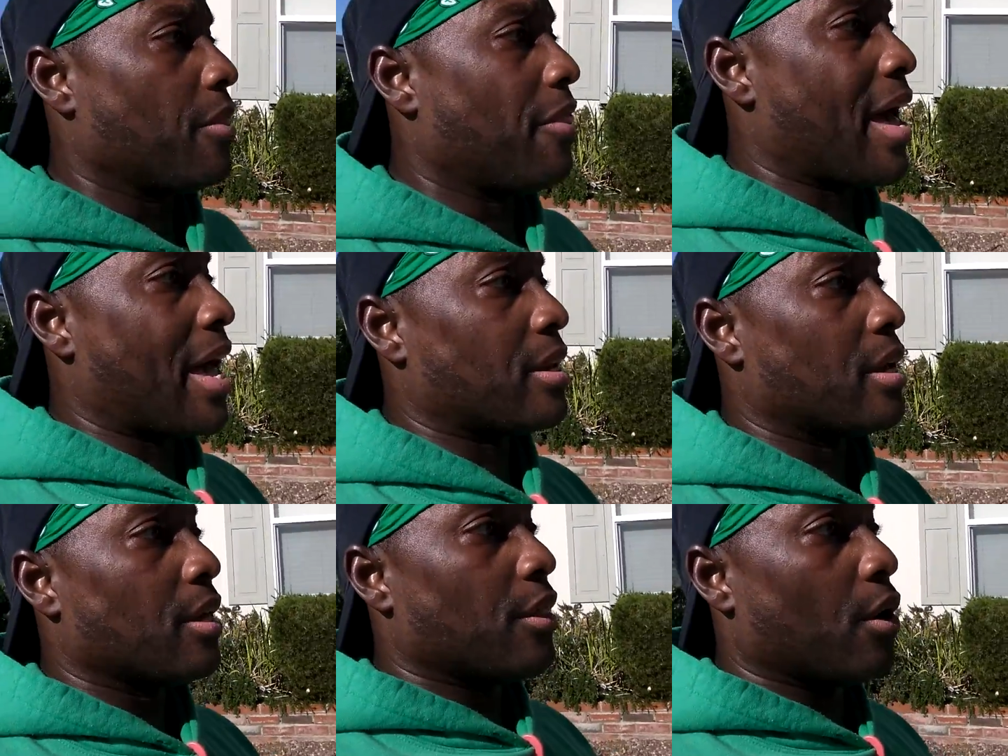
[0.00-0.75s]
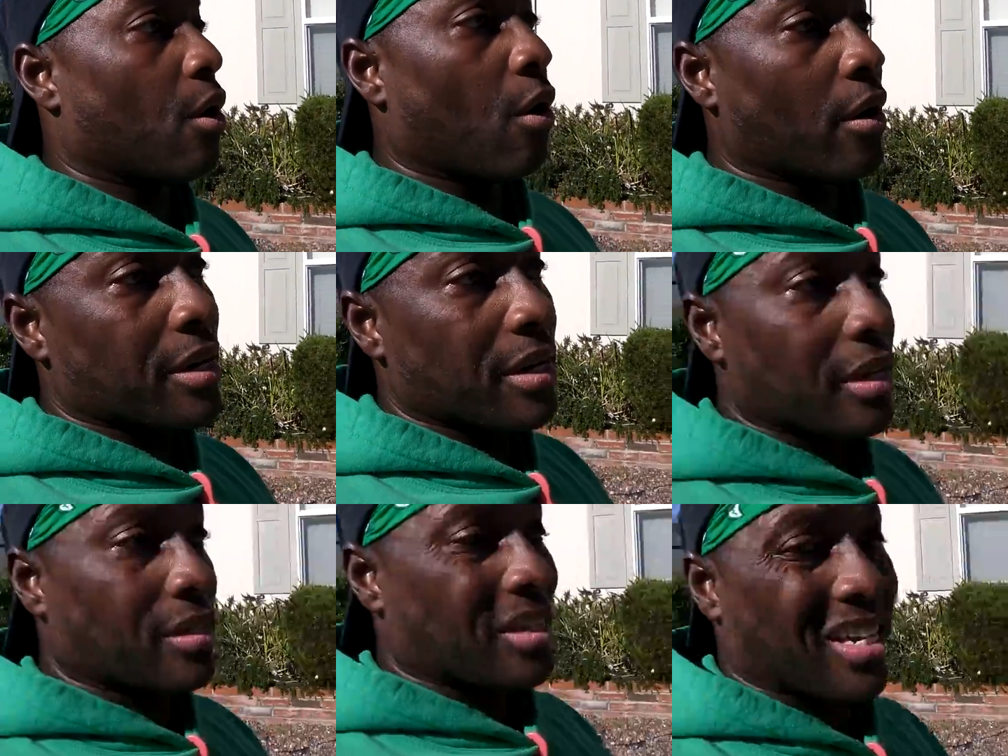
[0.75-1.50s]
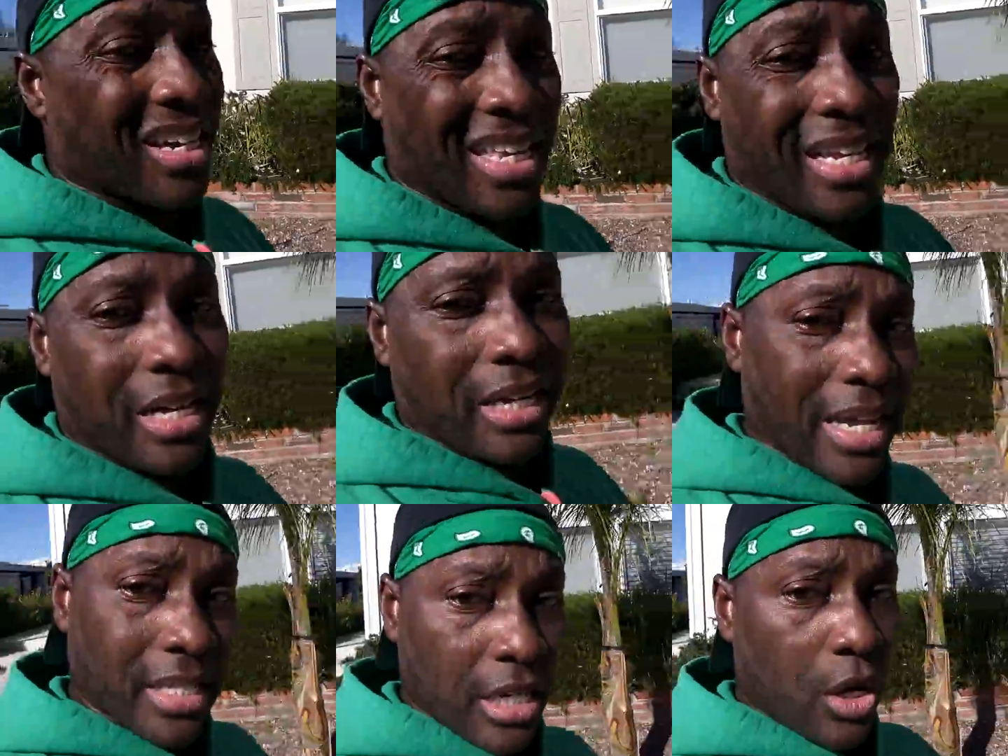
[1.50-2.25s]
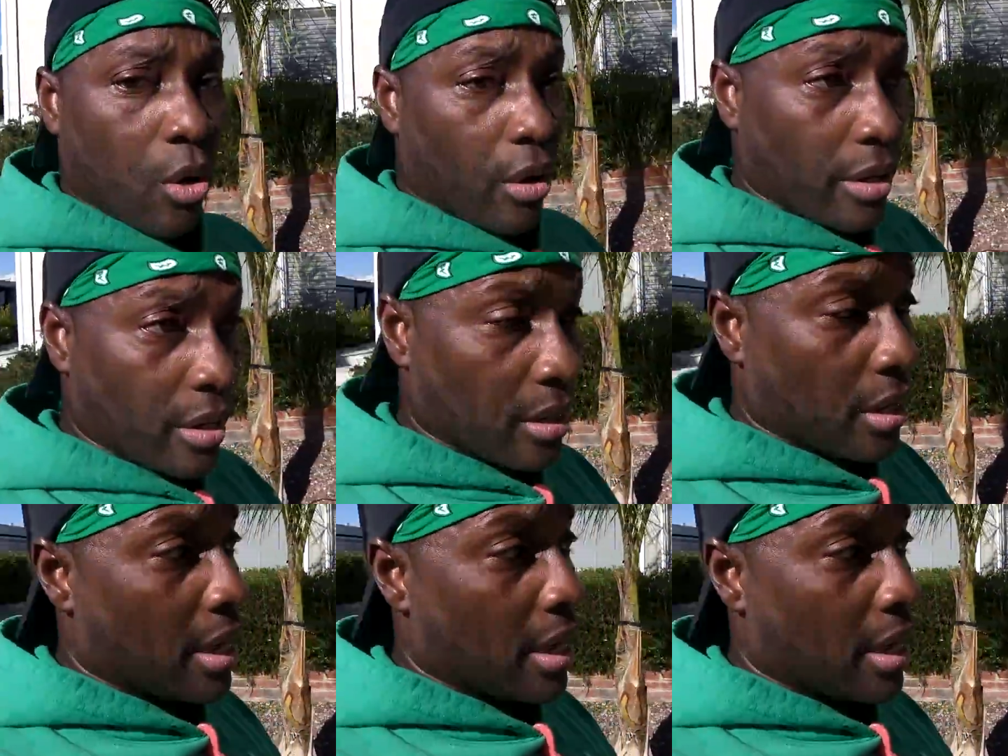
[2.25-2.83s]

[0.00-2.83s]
that the art is an eclectic art,